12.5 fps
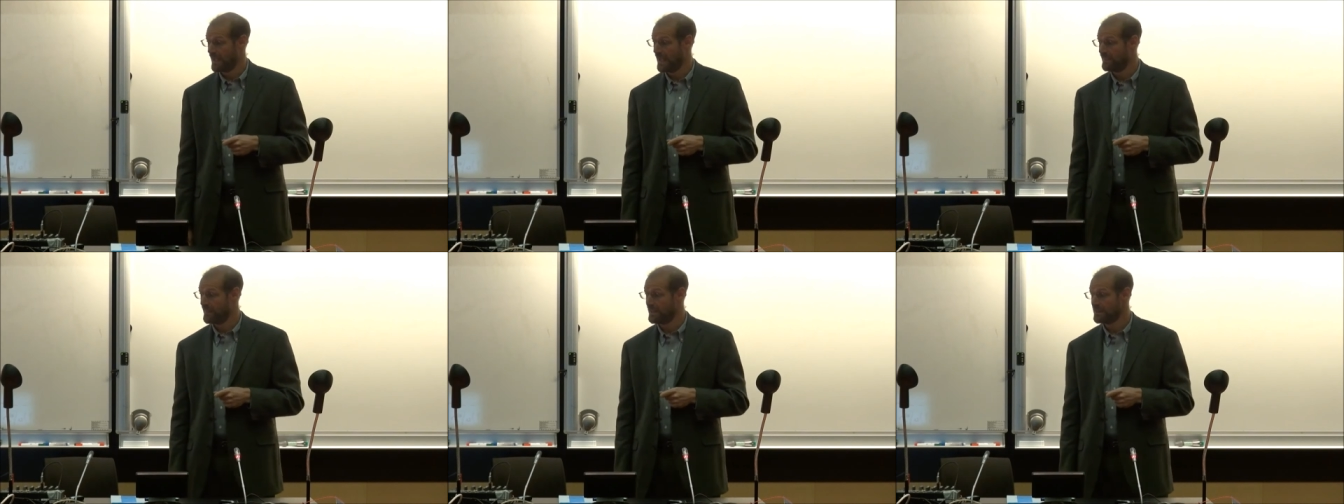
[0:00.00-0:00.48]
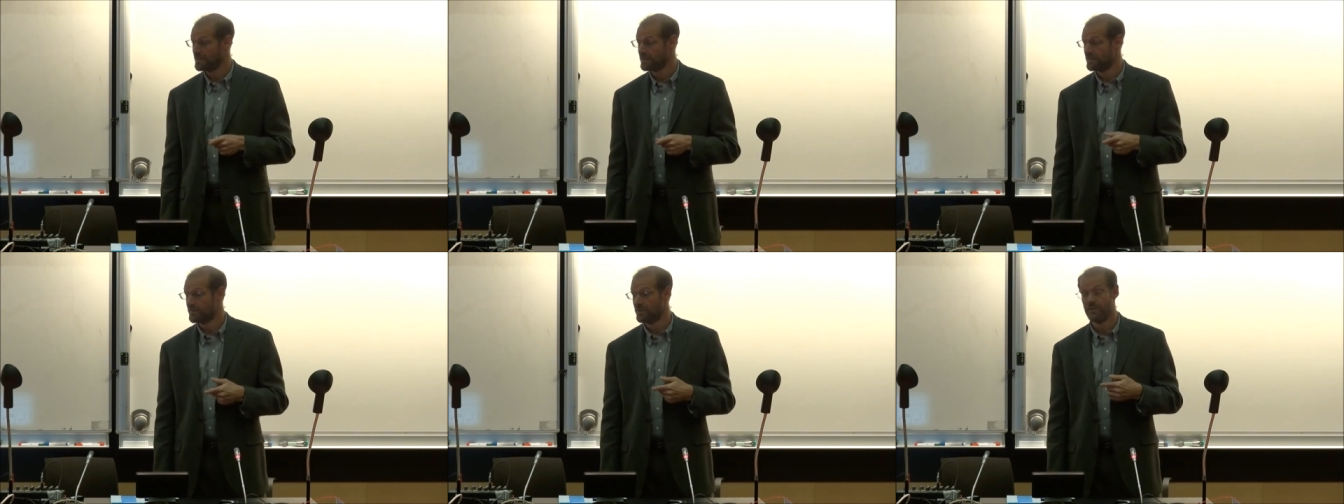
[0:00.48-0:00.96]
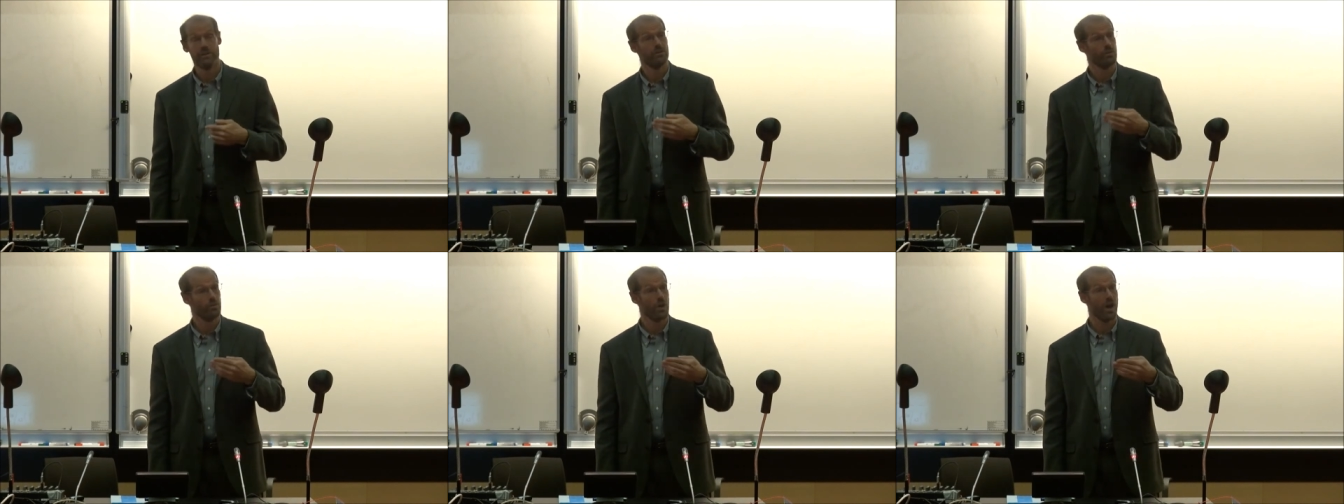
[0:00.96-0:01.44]
And then
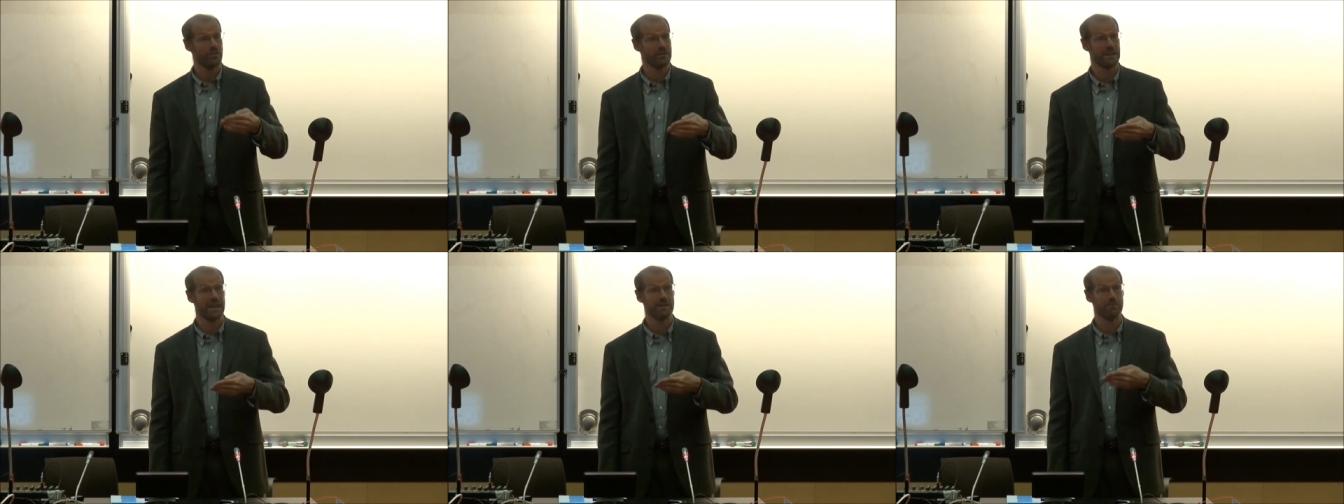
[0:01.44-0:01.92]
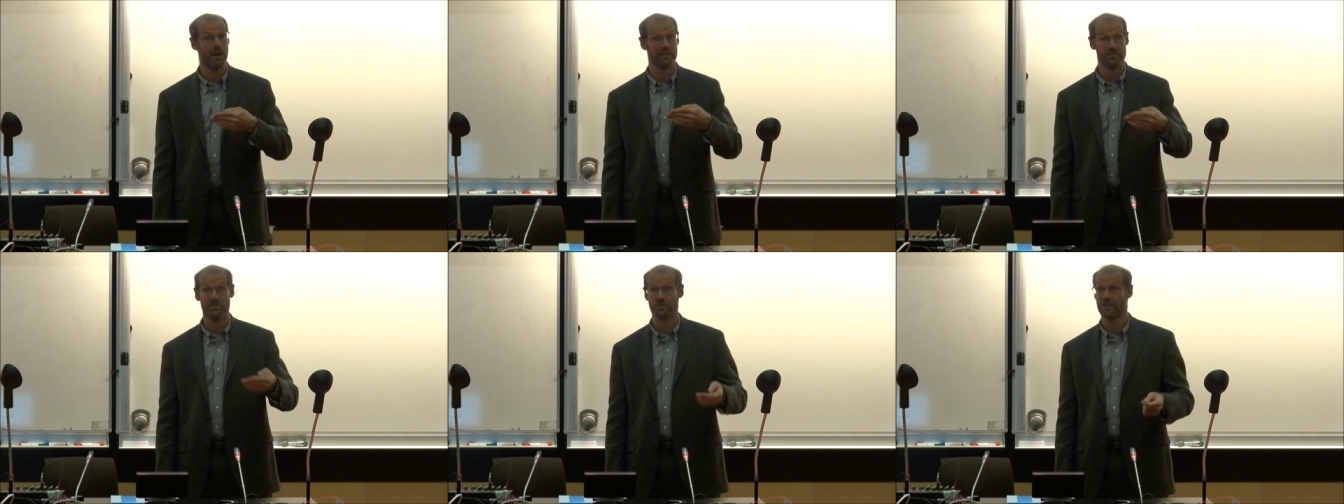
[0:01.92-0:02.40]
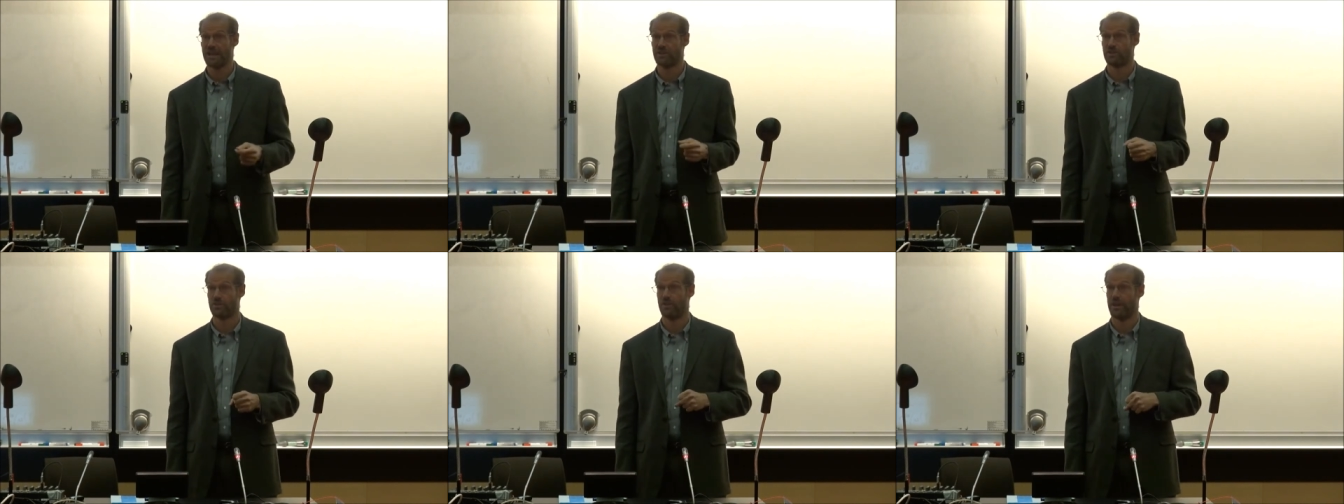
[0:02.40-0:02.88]
we often get positive
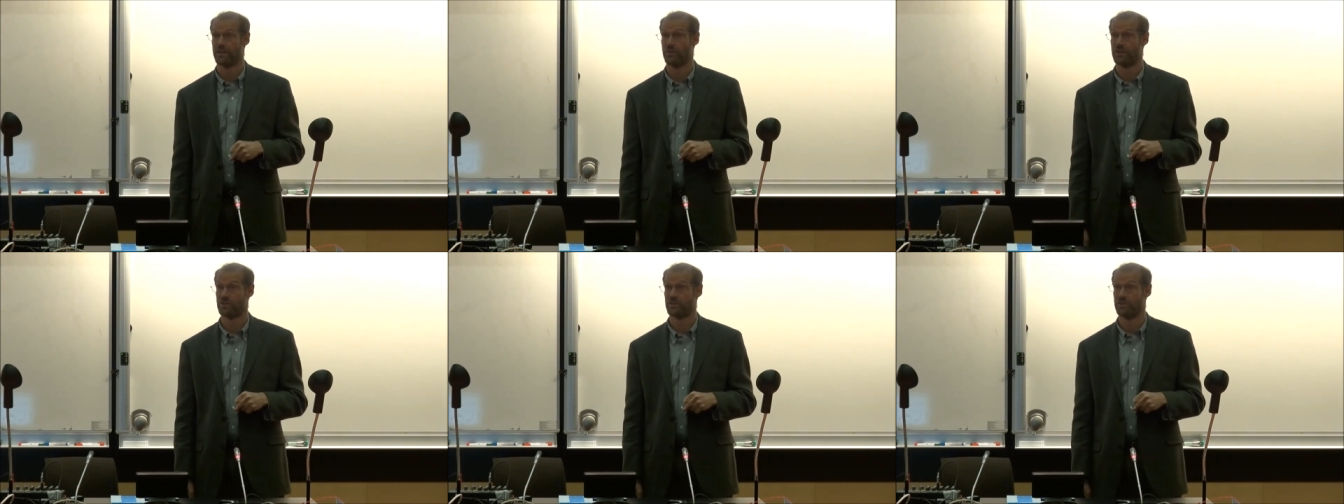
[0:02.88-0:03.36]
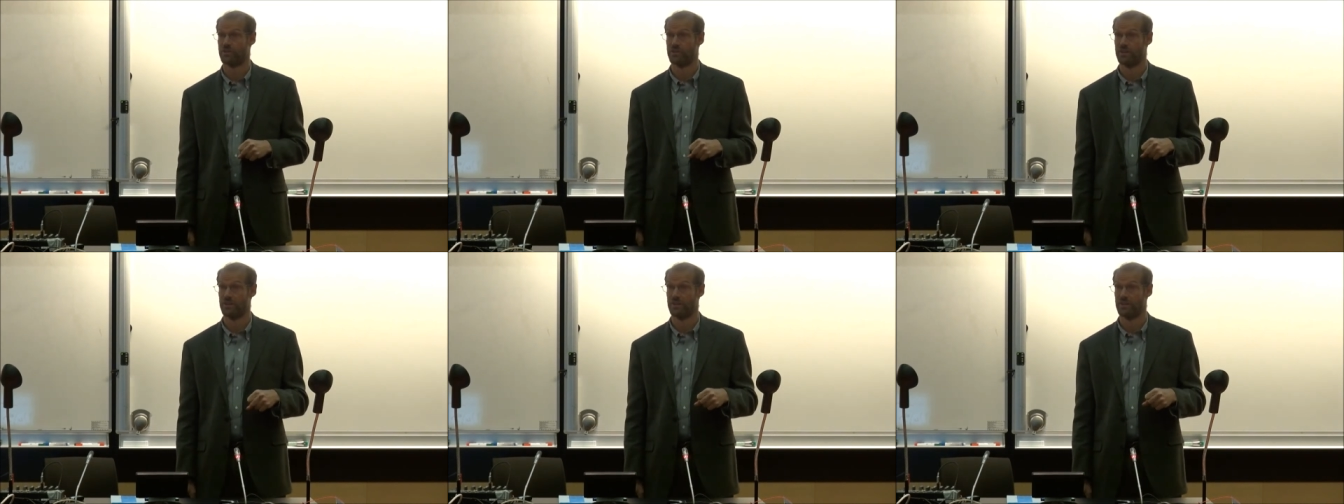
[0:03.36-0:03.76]
sector evaluations.